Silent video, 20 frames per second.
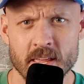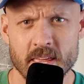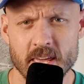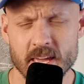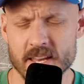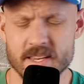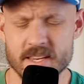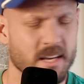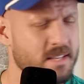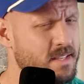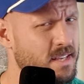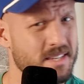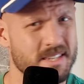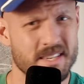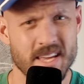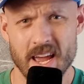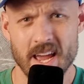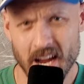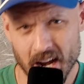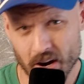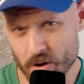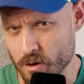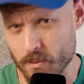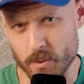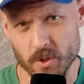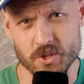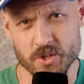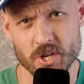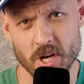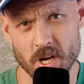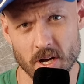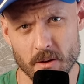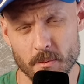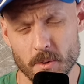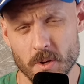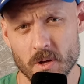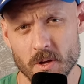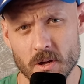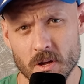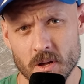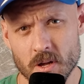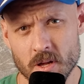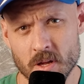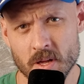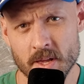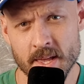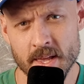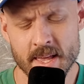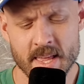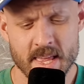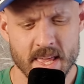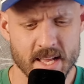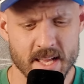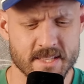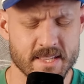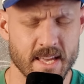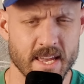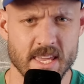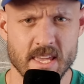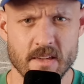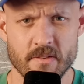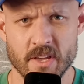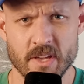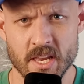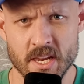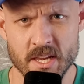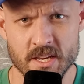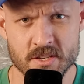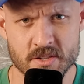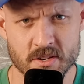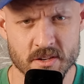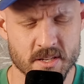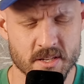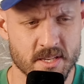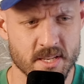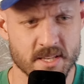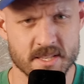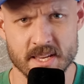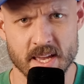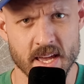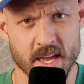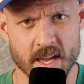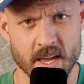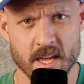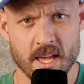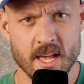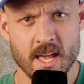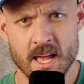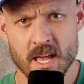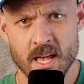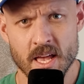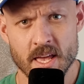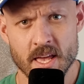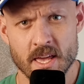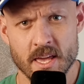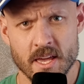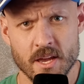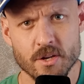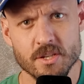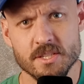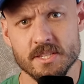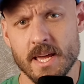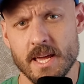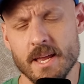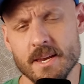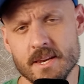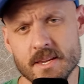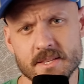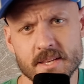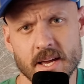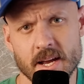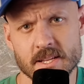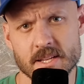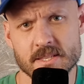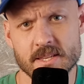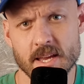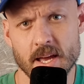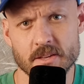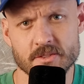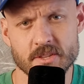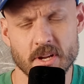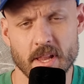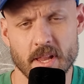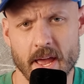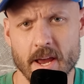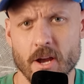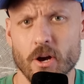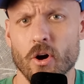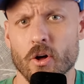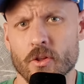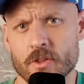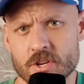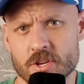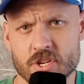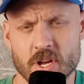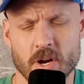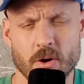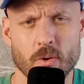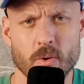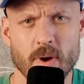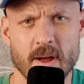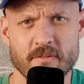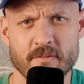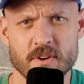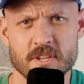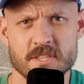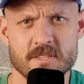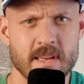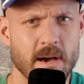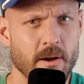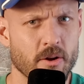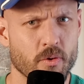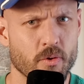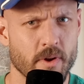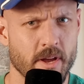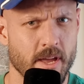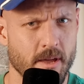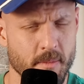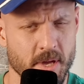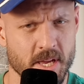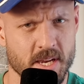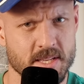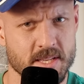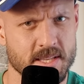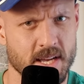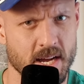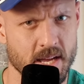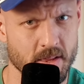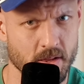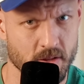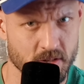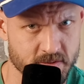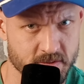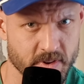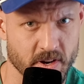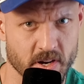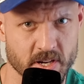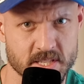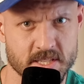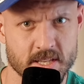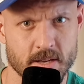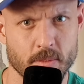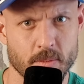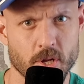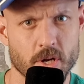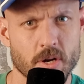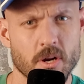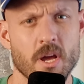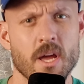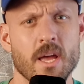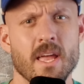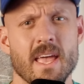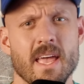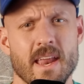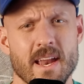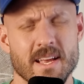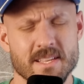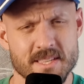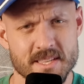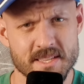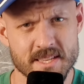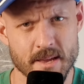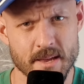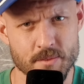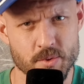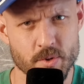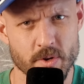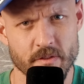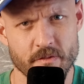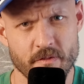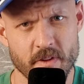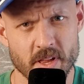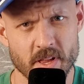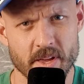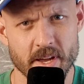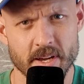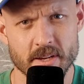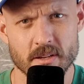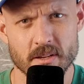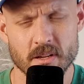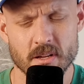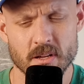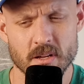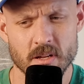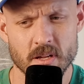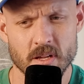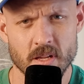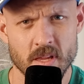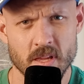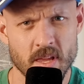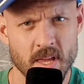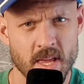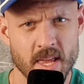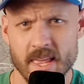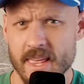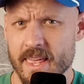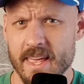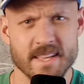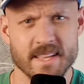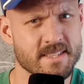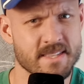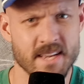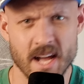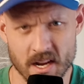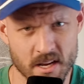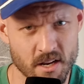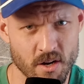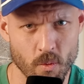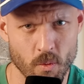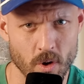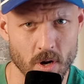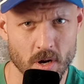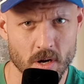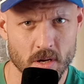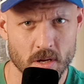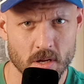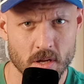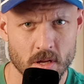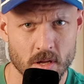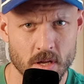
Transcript: it does a terrible job. It's like giving an intern to say, here's 10 design styles that I like all in the general reference. Now create me a design that looks very similar and has the same sort of feeling. It's not going to work.